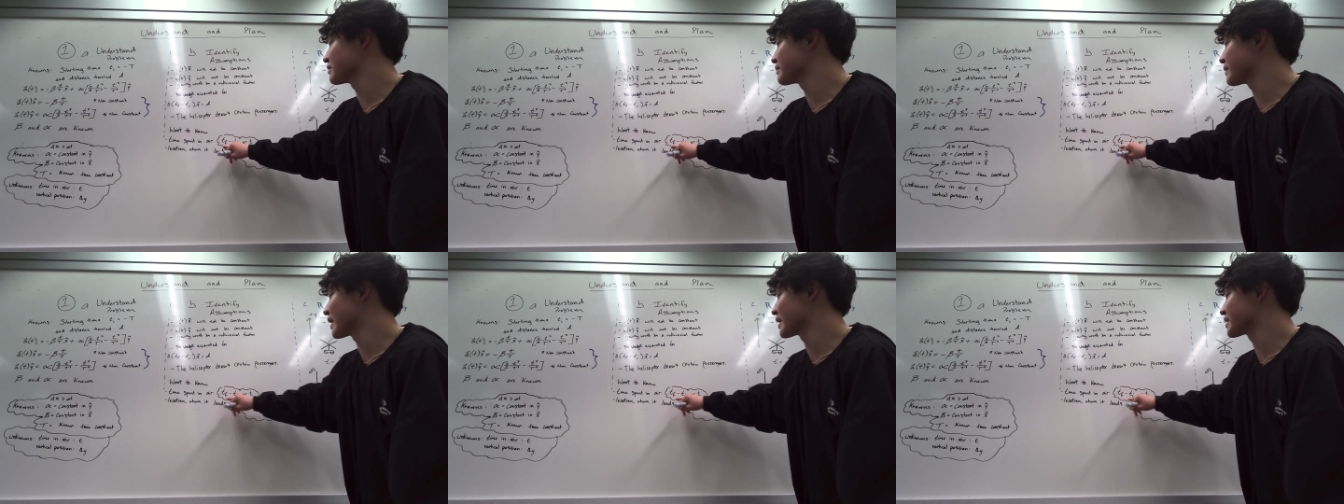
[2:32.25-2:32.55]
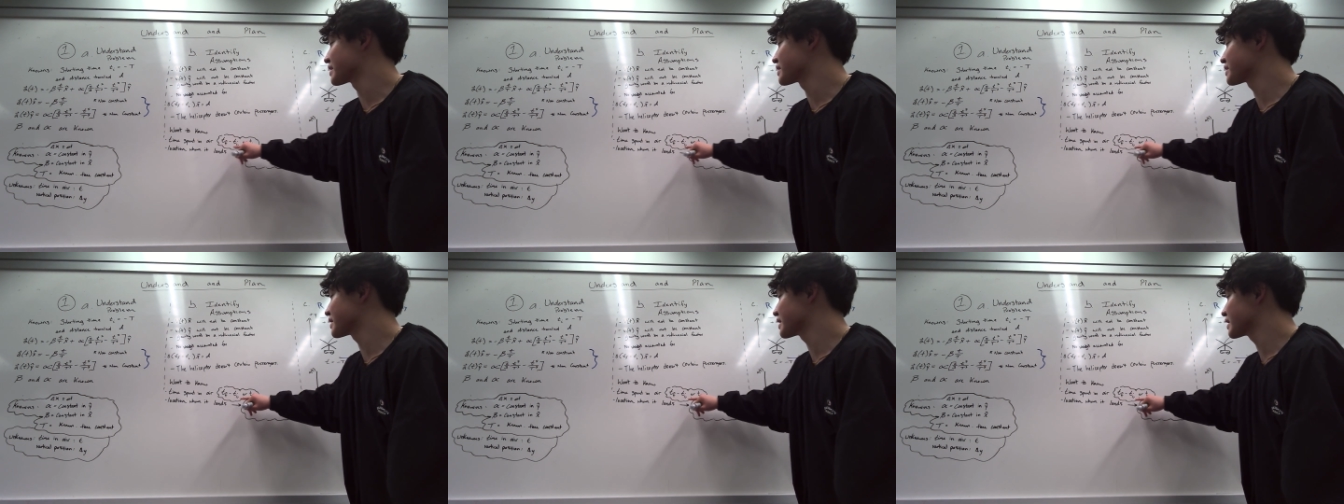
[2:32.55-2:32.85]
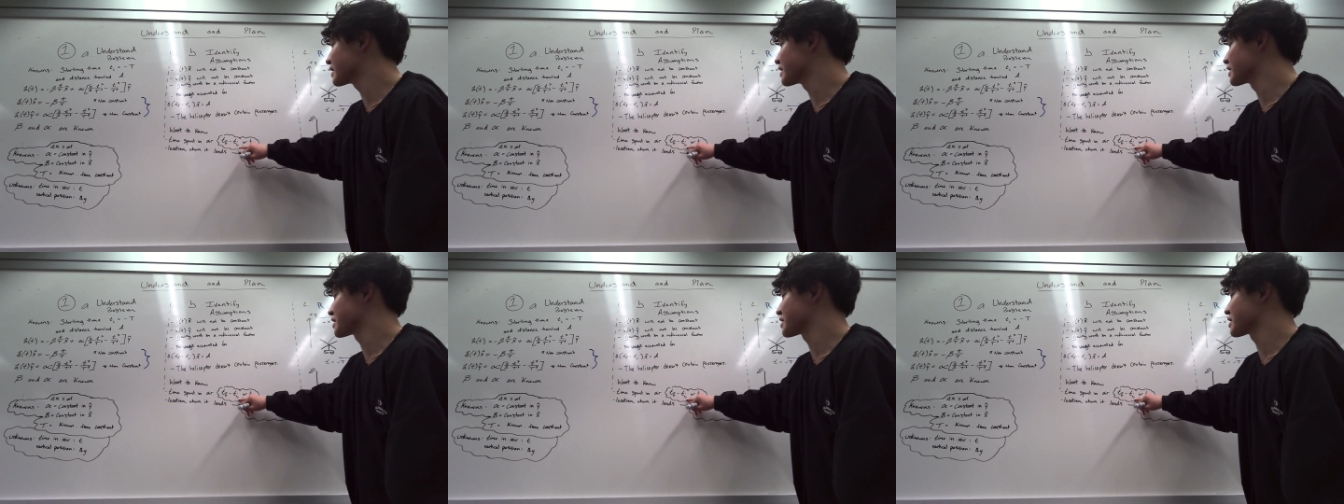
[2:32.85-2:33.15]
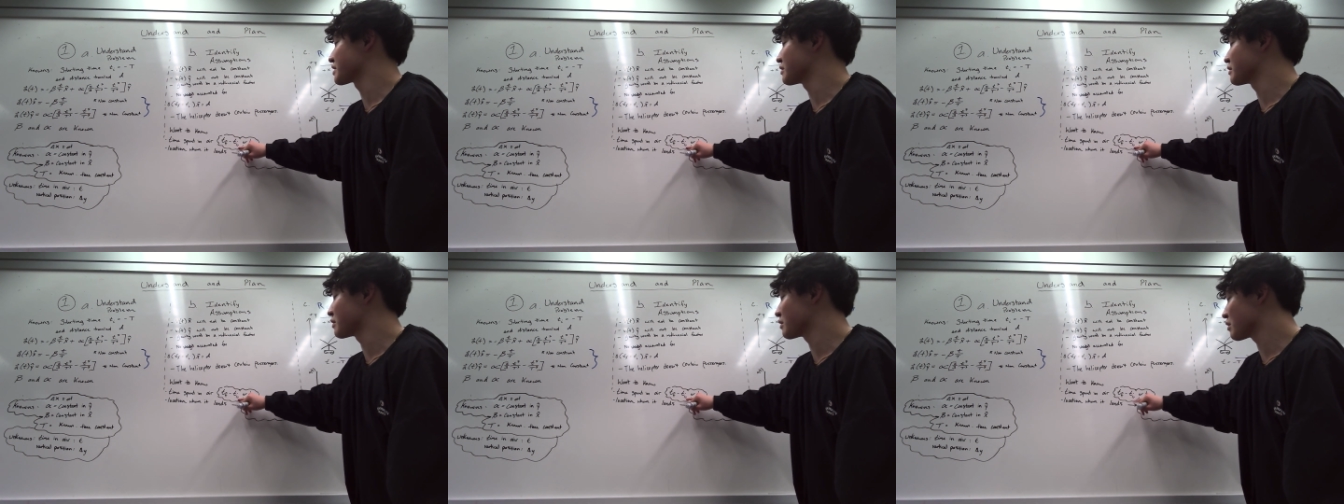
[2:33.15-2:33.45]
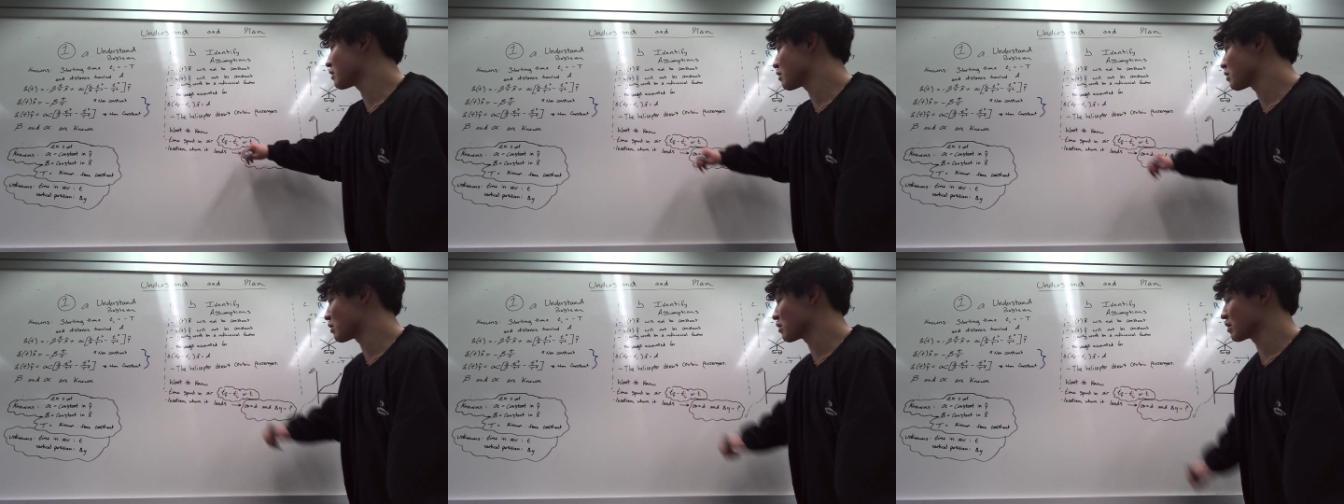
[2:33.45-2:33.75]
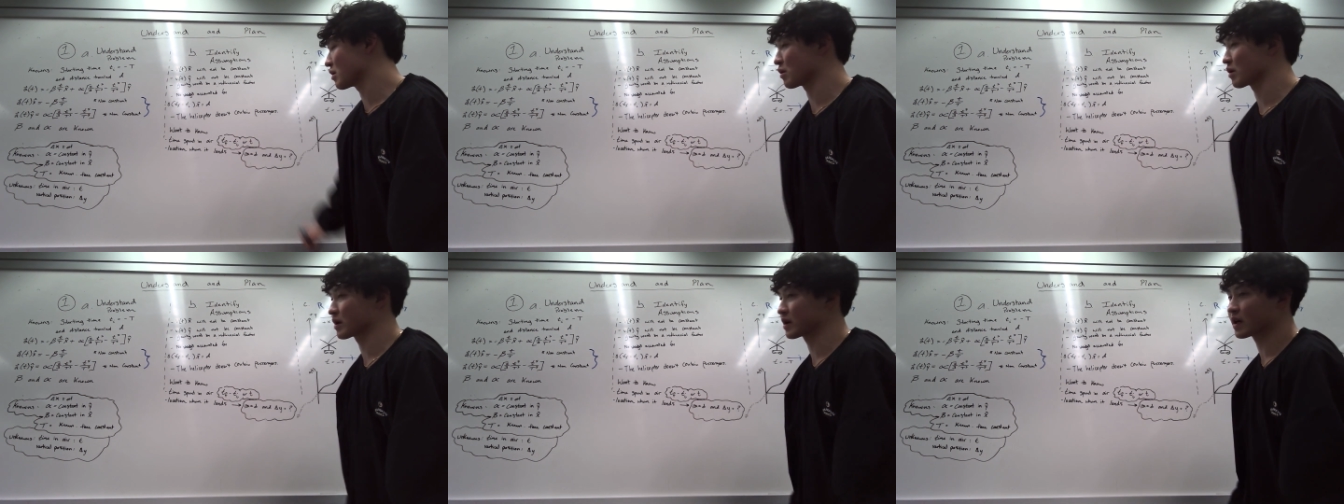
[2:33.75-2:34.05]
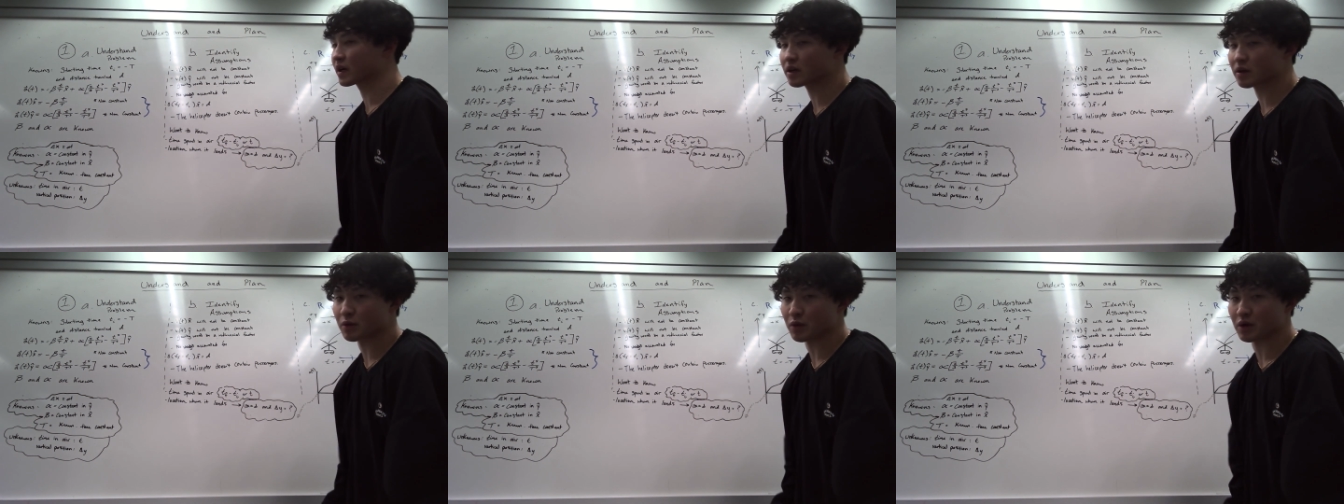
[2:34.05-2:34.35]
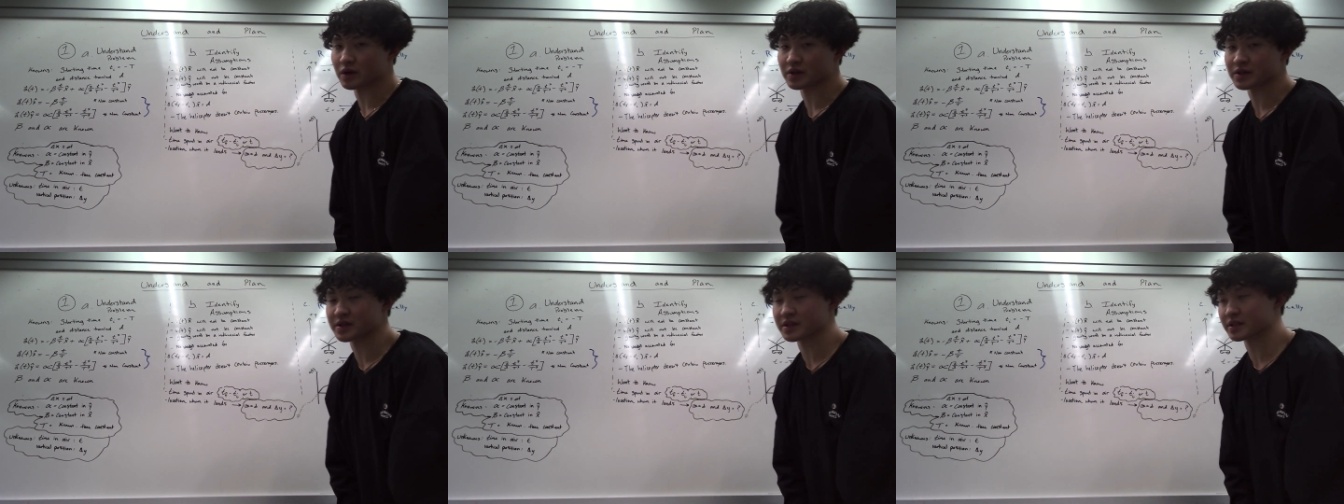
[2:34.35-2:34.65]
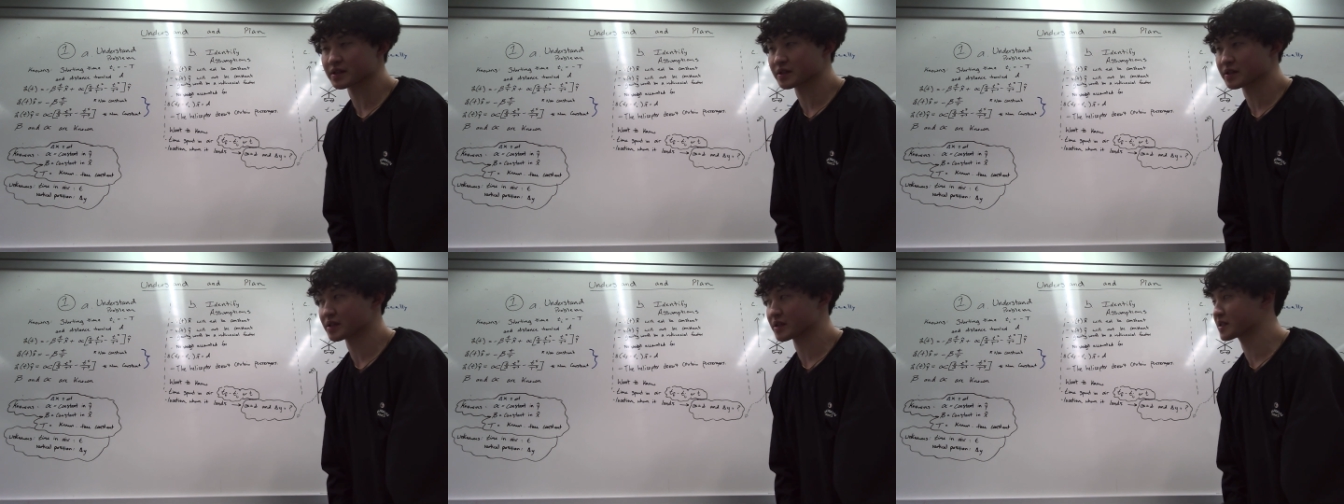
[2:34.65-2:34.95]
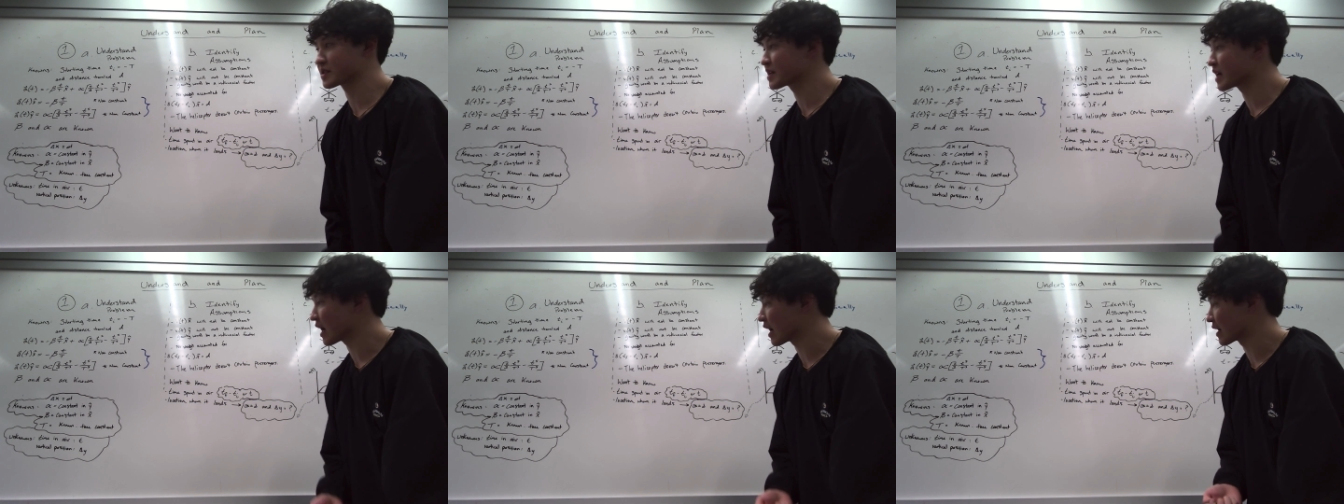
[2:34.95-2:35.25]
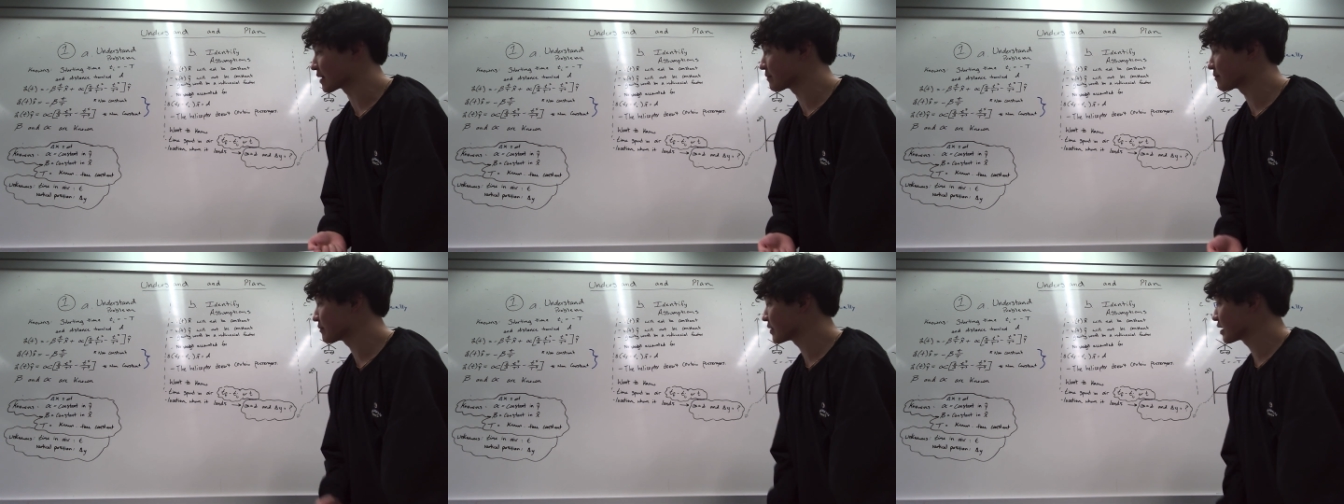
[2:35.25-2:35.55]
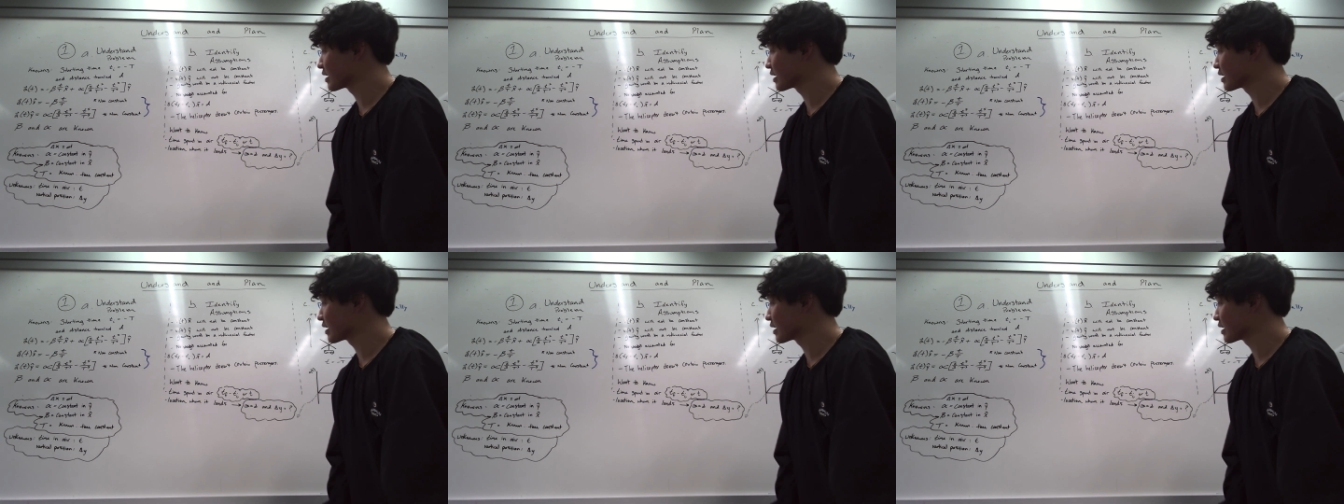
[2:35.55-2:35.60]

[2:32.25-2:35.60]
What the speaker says: minus t initial, or in other words, just time.